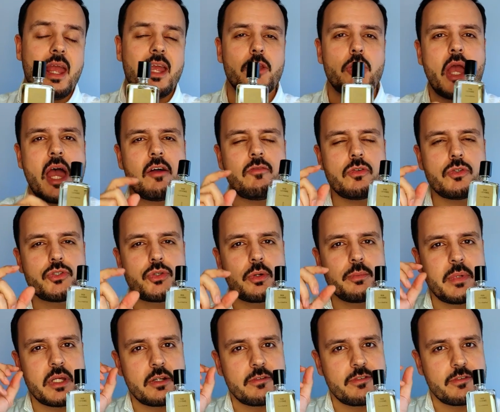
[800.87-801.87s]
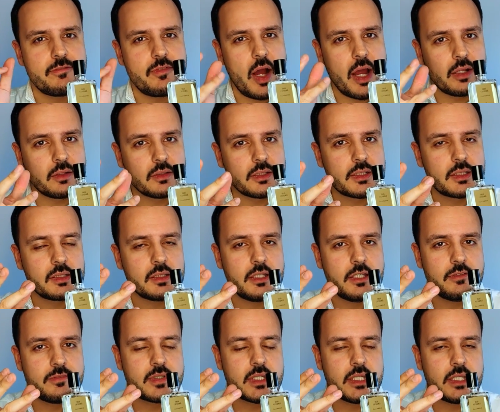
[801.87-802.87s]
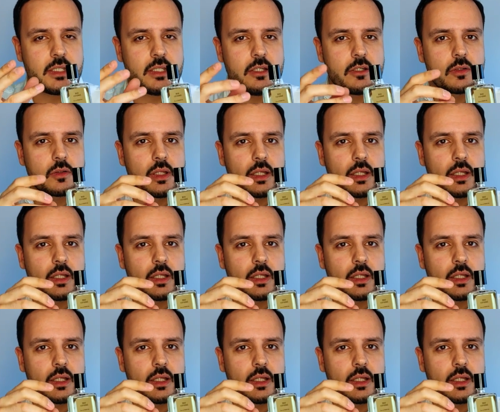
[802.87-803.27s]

You have also a bit of a violet leaves in here,